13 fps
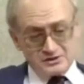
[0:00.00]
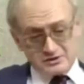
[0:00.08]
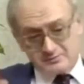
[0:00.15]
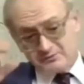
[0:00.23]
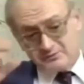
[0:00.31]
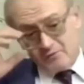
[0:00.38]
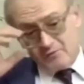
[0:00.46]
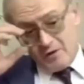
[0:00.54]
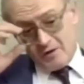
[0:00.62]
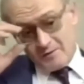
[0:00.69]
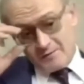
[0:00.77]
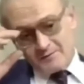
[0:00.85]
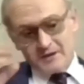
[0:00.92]
I mentioned
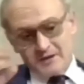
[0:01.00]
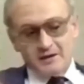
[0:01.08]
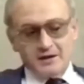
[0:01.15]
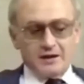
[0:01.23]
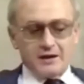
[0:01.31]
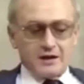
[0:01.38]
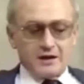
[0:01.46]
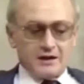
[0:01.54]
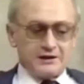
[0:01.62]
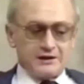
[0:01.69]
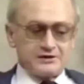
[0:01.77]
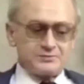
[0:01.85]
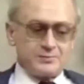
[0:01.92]
before,
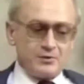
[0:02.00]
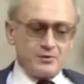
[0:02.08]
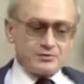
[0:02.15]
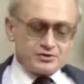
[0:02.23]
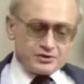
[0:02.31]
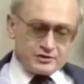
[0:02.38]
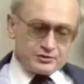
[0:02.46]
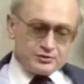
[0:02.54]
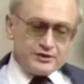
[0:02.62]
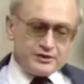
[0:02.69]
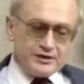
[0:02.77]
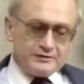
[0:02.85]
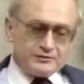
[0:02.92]
uh, exposure
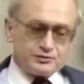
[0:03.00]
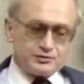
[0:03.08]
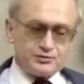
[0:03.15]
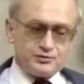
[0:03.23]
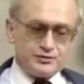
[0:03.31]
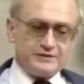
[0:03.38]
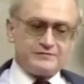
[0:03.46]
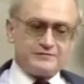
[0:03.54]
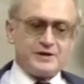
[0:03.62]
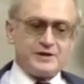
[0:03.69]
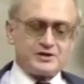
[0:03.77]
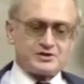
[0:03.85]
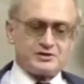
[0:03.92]
to true
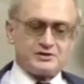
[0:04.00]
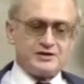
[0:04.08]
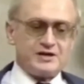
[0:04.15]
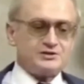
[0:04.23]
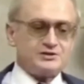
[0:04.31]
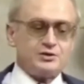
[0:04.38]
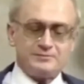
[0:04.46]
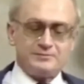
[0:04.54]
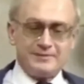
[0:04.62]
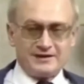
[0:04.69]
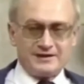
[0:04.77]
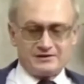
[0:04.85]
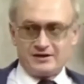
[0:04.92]
information does
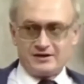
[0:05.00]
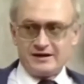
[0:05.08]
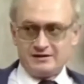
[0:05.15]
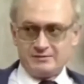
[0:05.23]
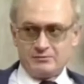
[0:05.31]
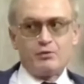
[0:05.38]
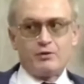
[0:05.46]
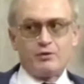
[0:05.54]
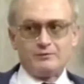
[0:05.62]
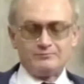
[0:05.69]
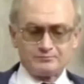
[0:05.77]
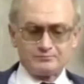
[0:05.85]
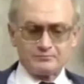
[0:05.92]
not matter
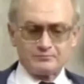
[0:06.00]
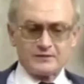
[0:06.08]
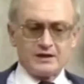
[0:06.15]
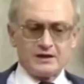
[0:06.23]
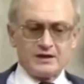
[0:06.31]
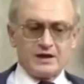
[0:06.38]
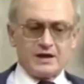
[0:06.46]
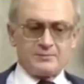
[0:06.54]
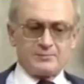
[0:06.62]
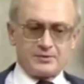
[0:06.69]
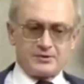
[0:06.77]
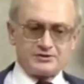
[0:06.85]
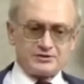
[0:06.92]
anymore.
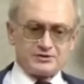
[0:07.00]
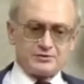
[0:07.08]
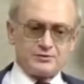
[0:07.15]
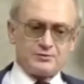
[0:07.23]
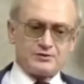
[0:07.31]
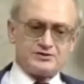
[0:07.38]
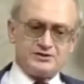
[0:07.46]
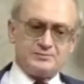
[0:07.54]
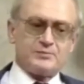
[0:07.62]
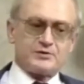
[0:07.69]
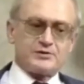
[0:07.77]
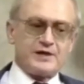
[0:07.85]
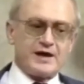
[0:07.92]
A person who was
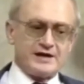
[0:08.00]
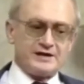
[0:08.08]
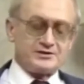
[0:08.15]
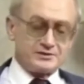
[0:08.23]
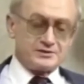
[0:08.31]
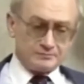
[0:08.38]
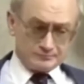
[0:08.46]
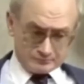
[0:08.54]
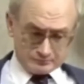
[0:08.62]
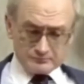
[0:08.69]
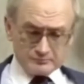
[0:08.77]
demoralized